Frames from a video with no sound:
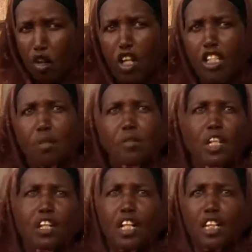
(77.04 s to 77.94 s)
Hassan.
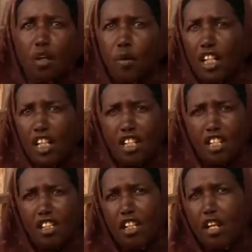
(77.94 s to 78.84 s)
Before there was
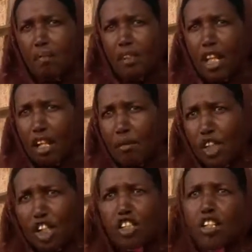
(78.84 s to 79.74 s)
no work for
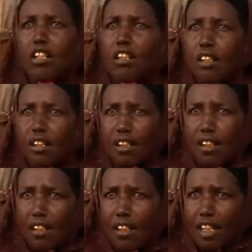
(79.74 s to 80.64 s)
us here at the
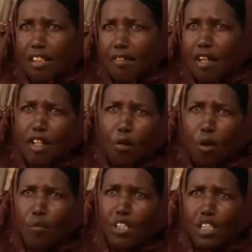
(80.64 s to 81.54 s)
seaside, but as
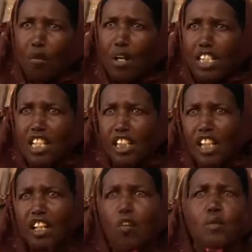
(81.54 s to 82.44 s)
security
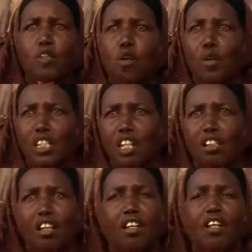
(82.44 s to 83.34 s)
improves, everything
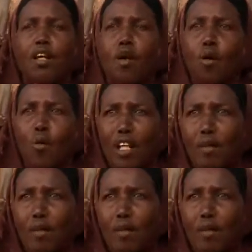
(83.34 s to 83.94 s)
gets better.